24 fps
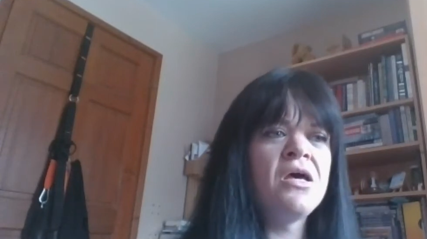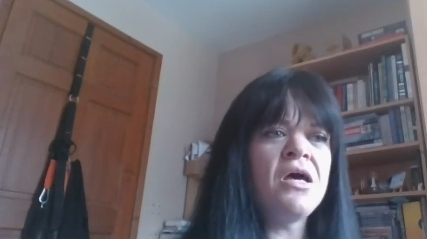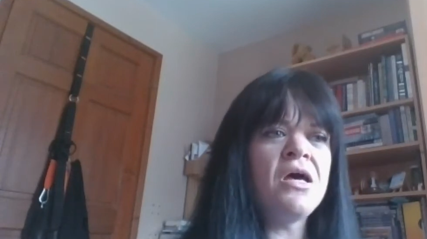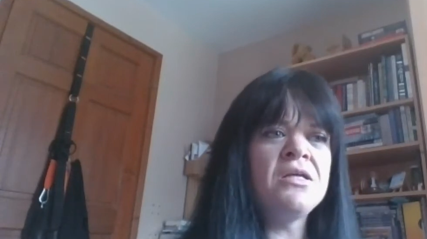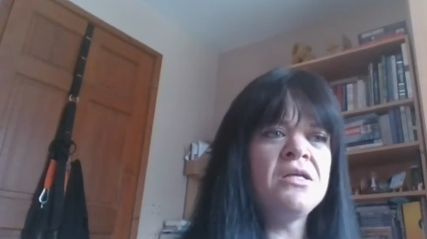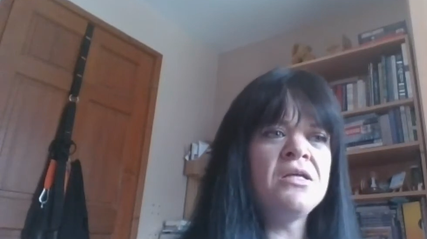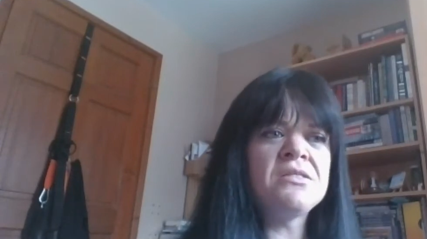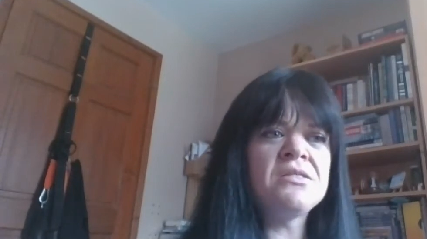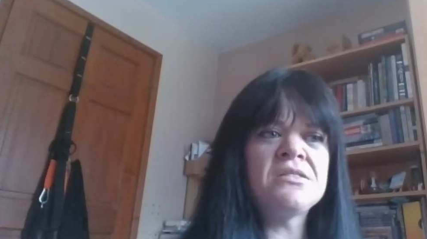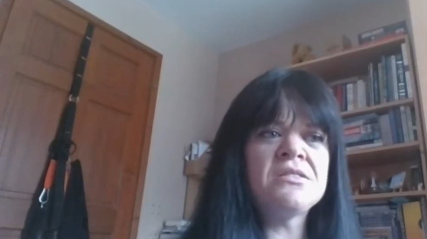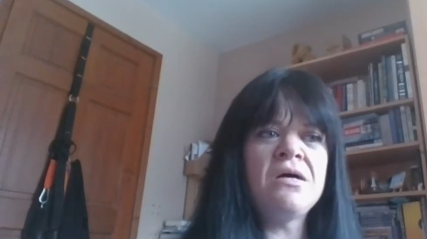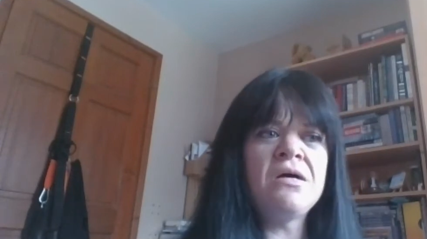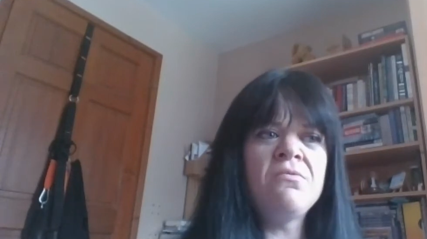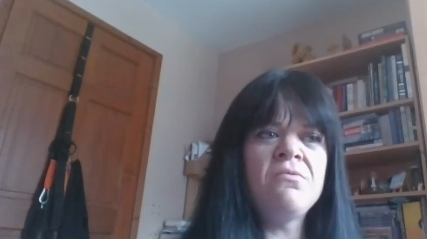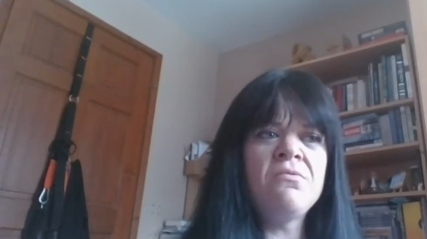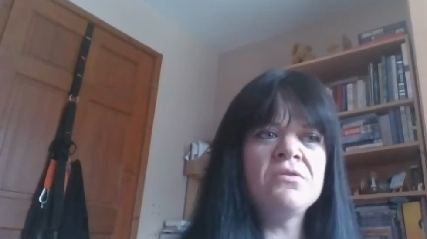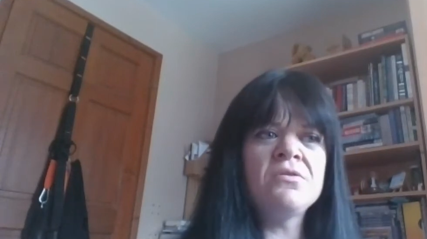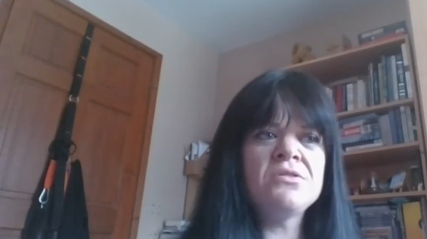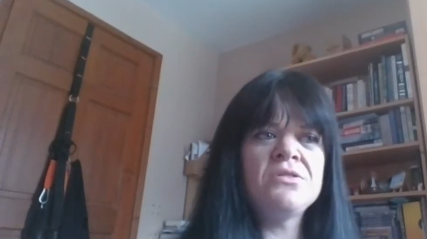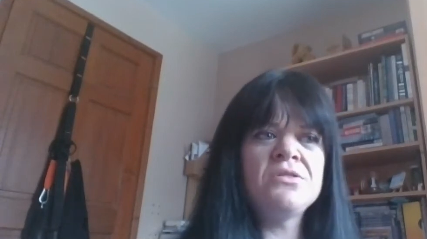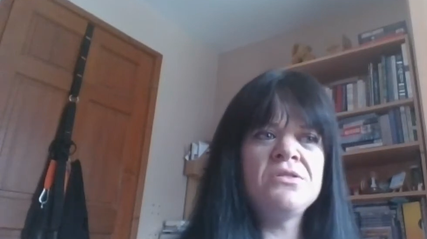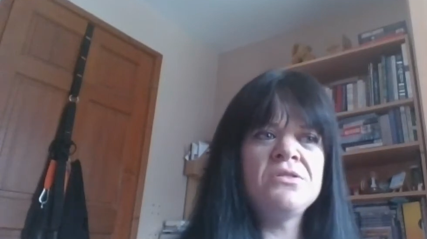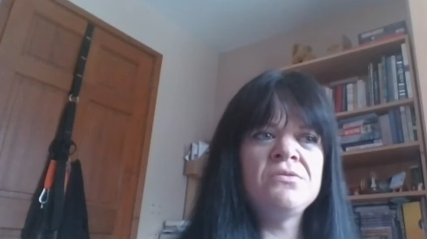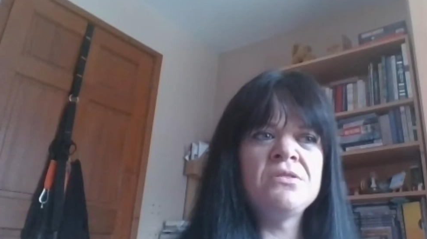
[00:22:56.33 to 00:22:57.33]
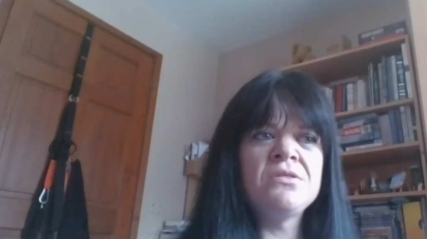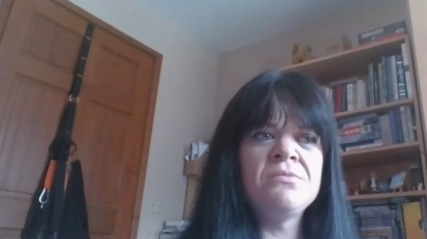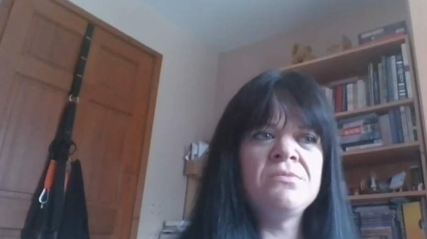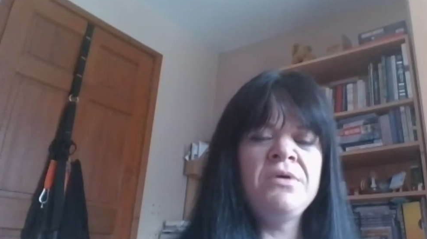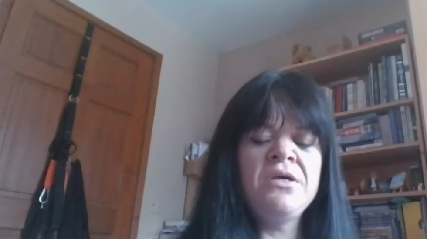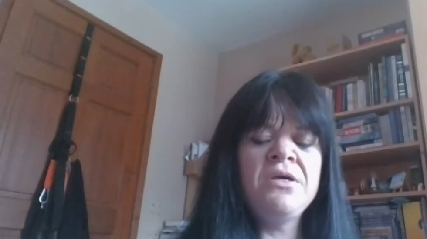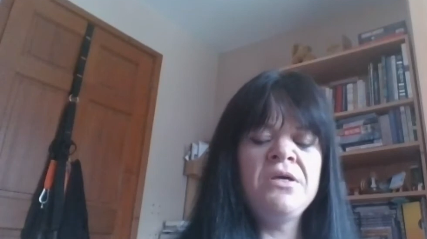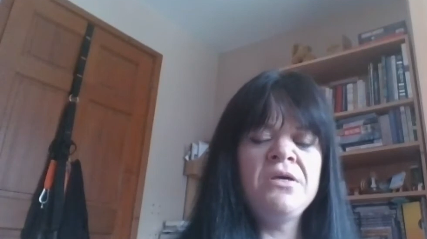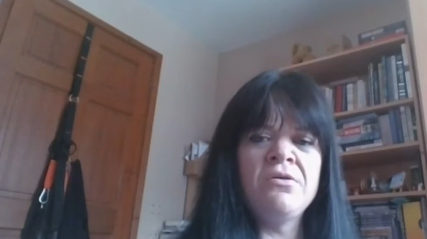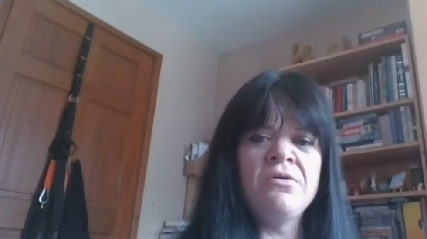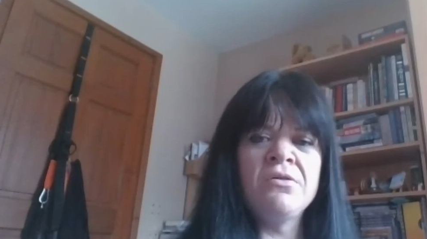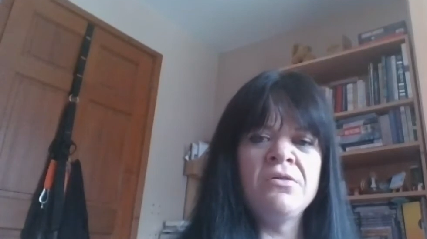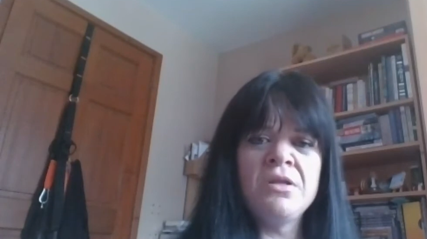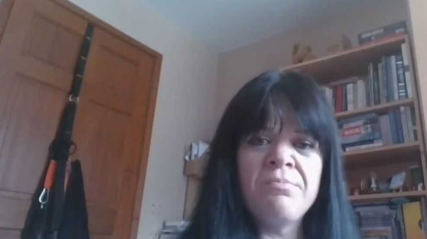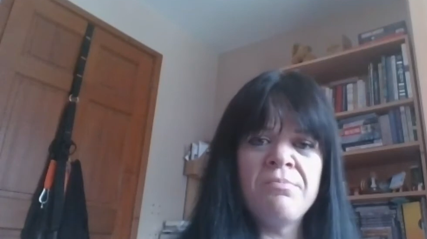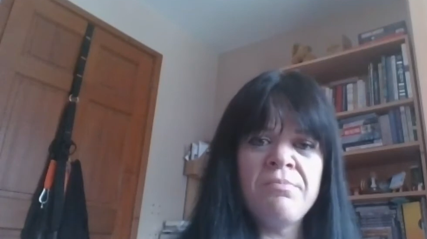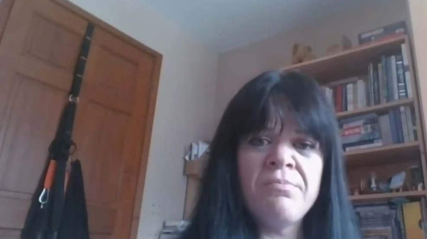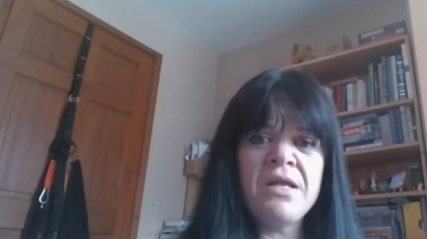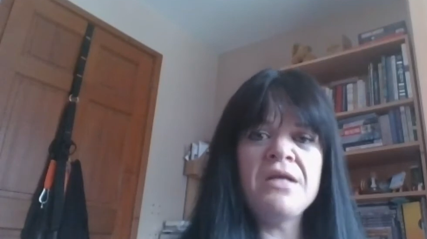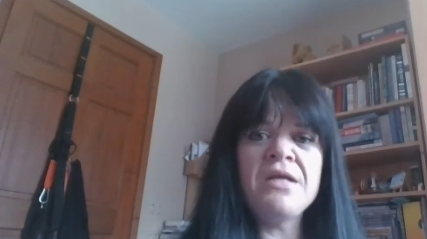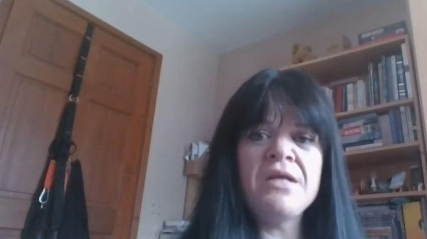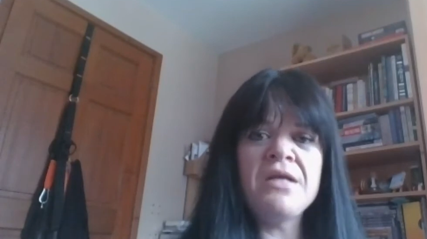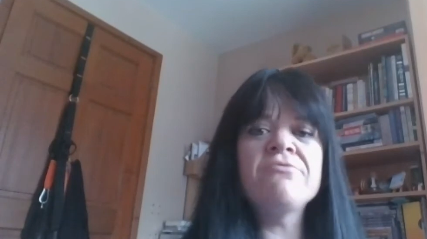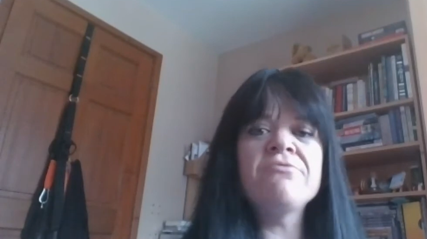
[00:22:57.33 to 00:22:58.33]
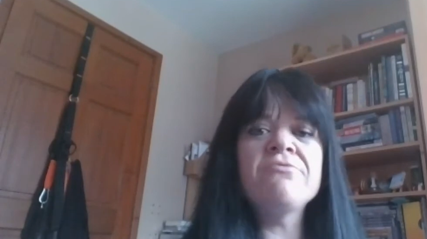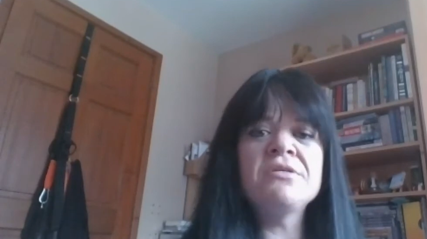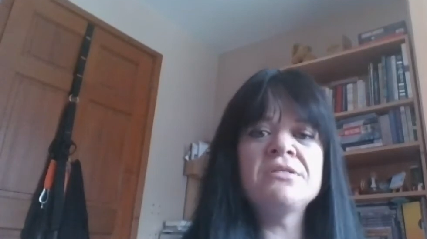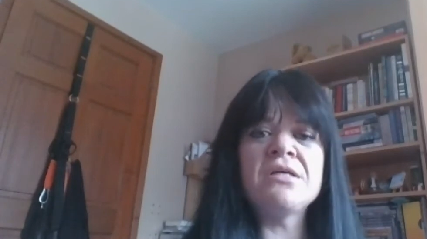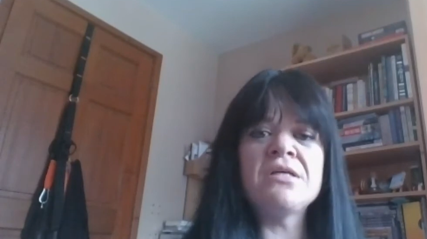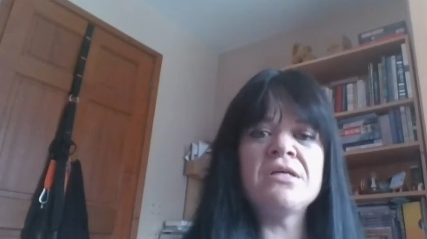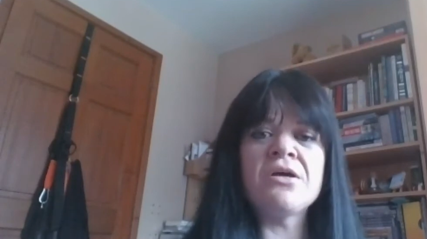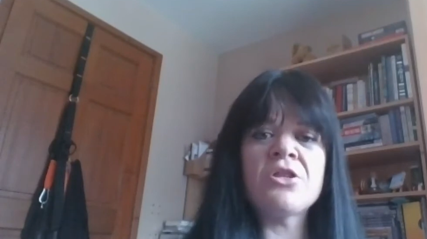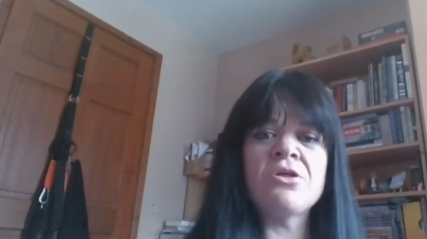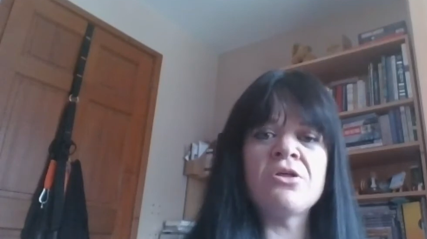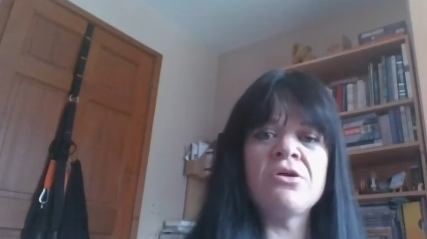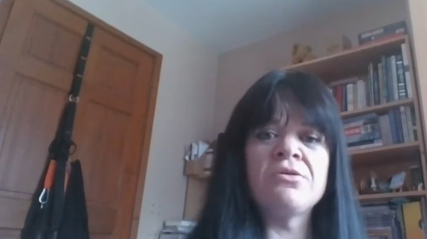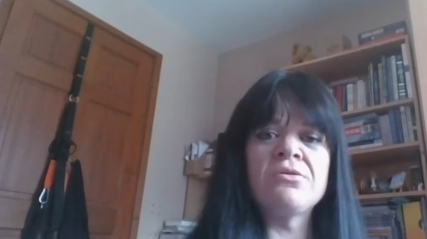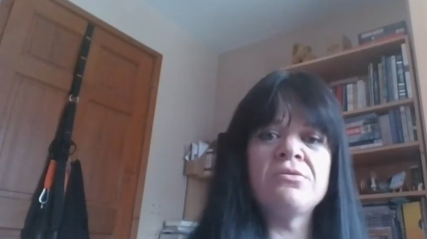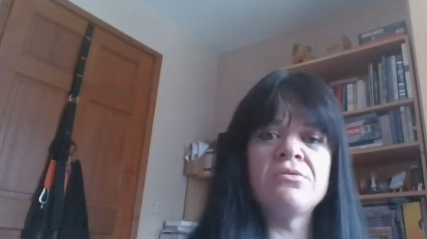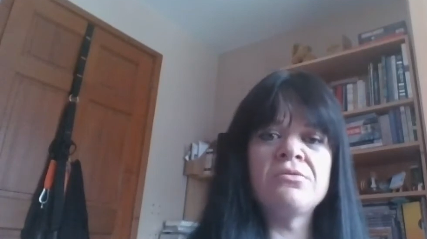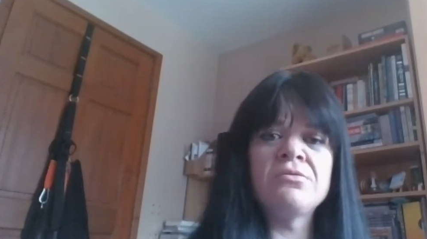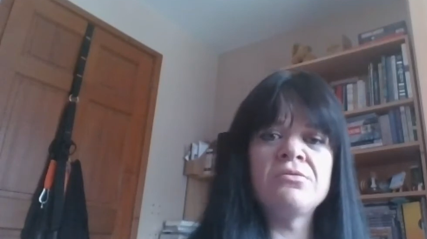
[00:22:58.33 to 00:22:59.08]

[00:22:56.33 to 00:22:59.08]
And he says, I want you to be on the plenary session